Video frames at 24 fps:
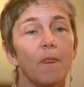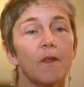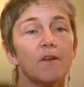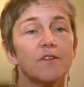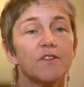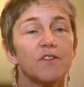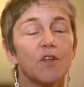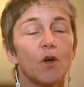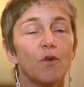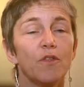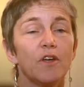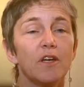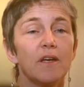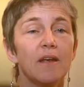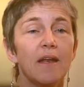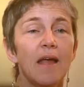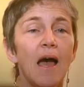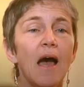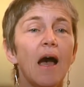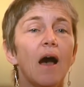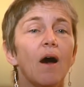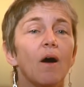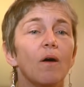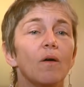So that
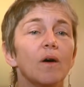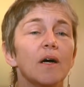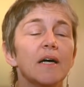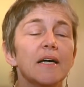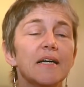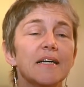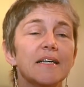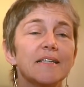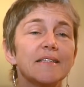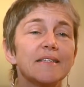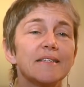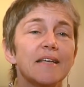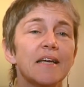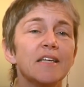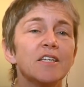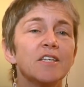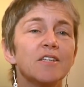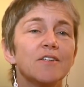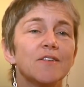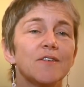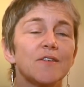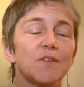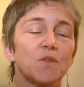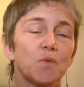now a
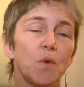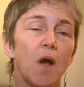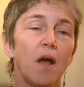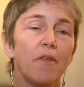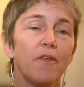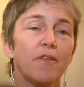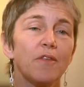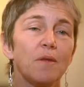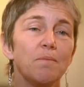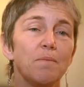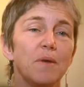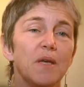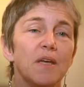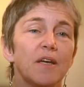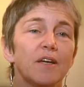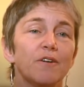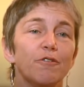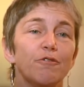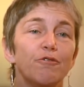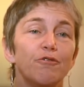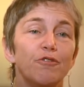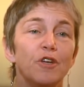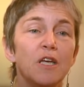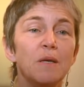sentence, rather than being
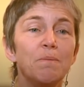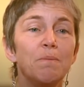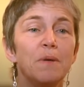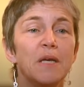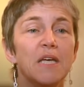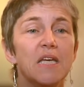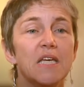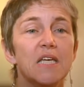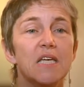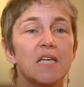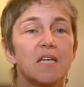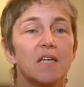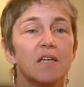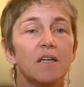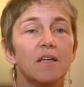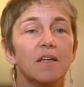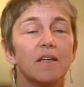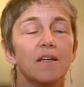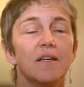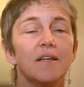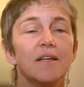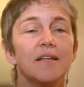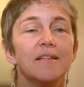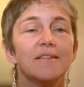a VP,
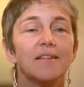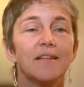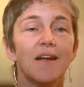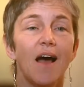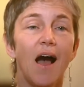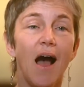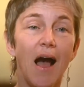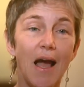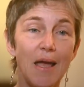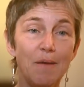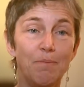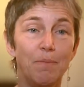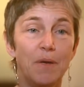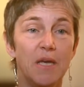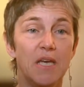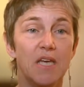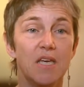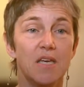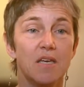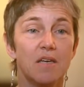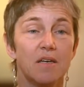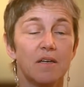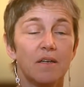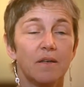is an
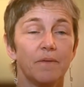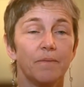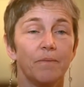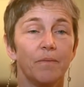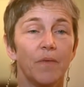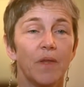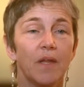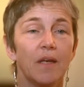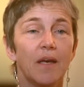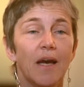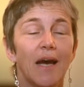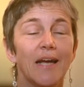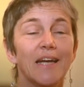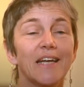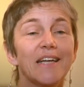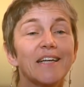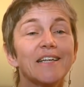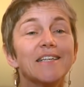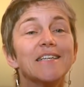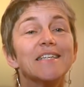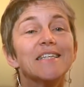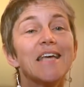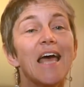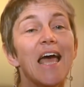IP, and it
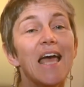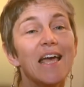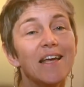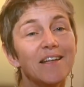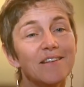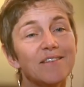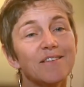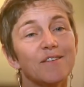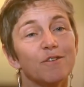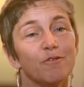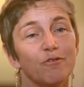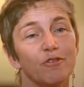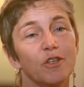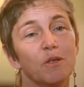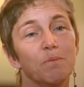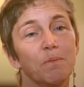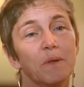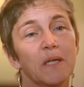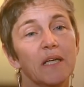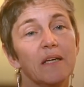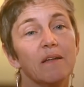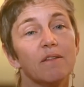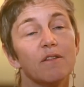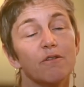contains a
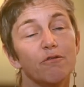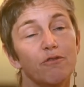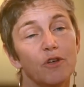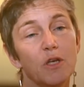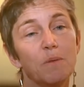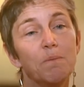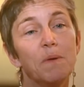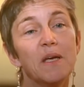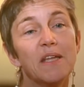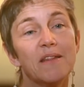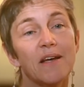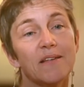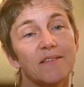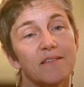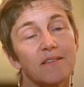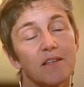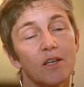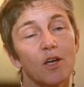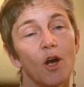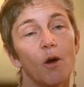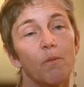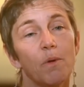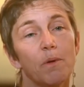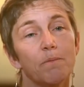VP, the VP that's
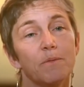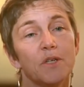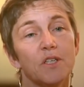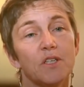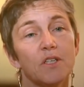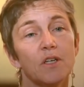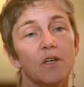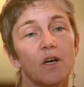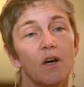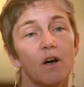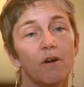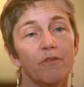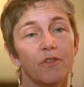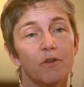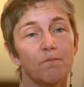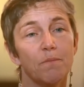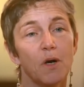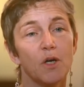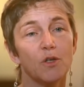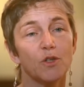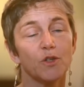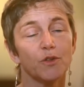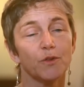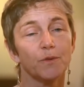the complement of the
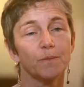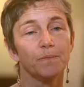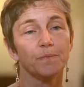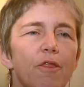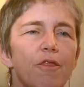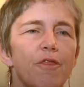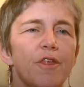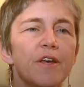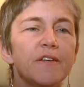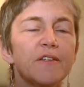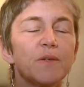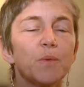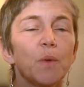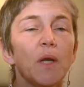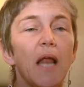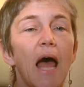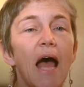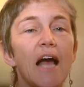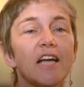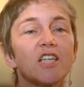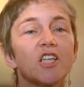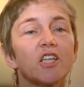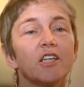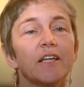modal. This will
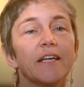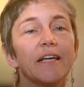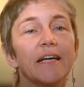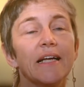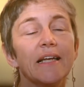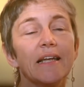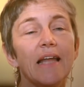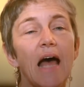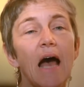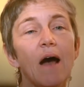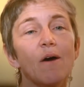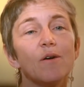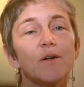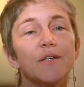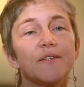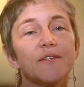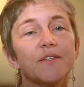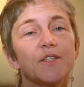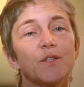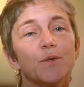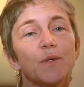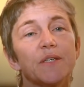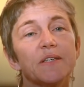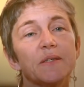actually allow
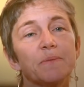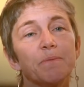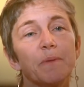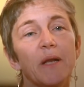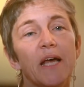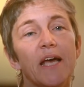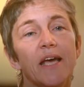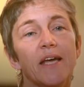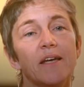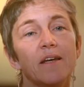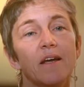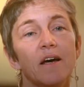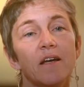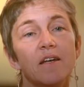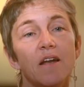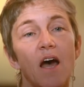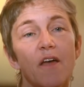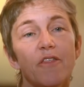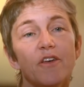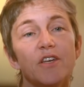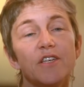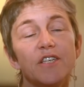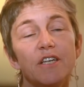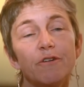us to explain
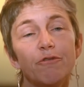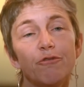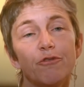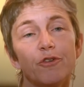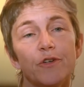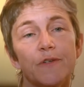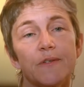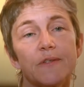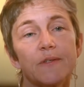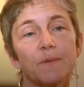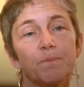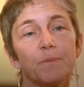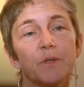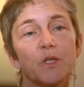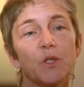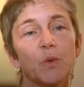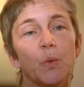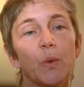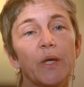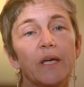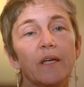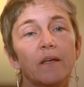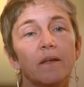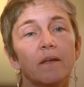another difference
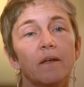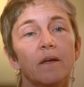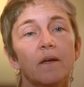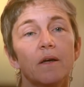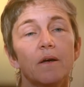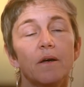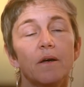between